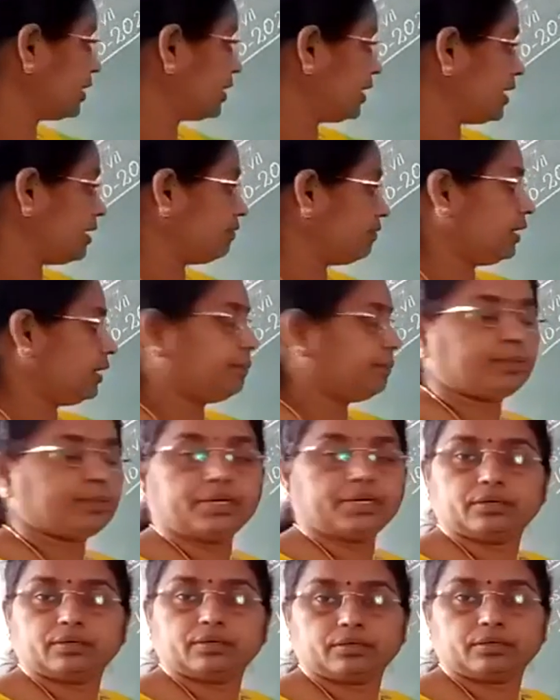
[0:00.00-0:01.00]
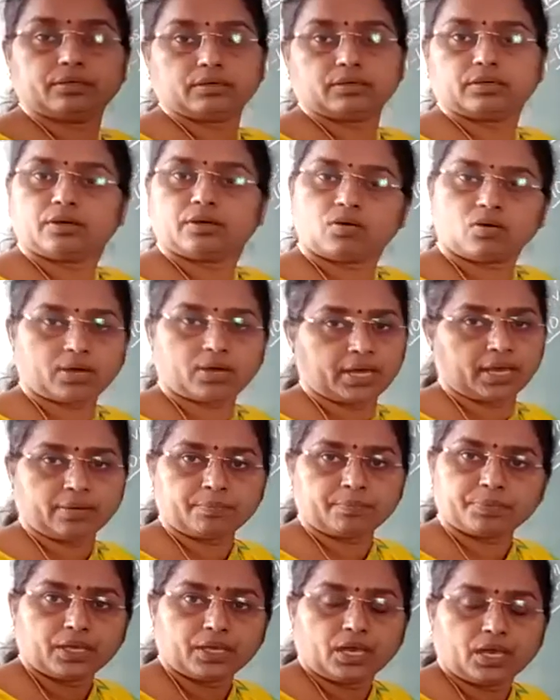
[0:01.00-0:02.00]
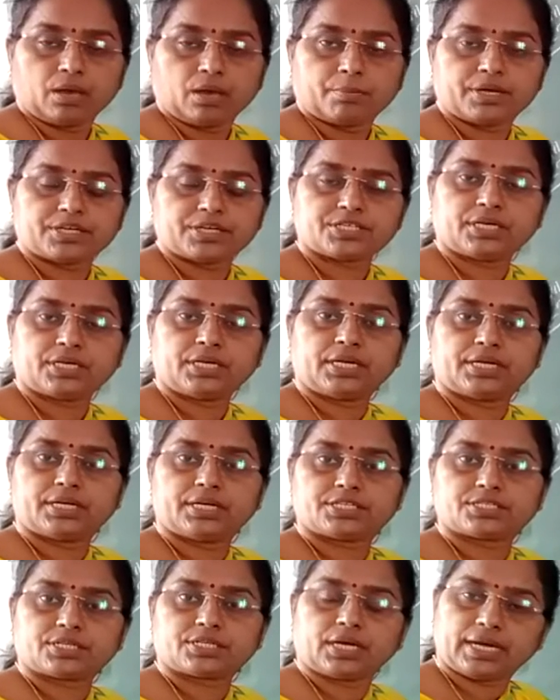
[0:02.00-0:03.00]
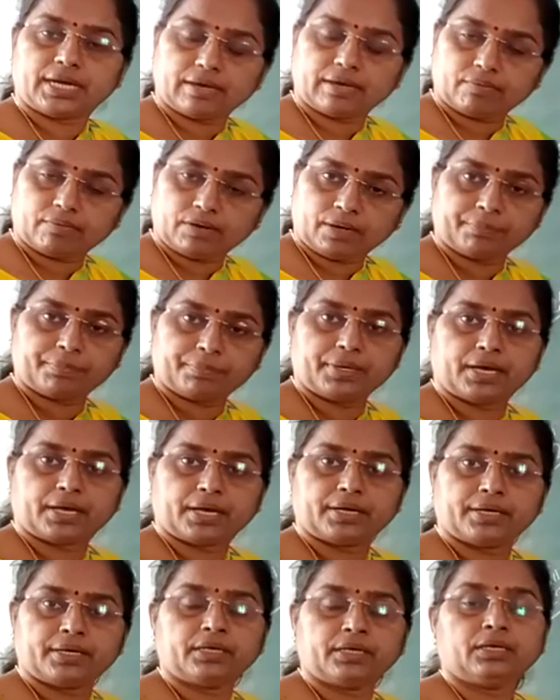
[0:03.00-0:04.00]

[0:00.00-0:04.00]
developed, okay, machine industry developed and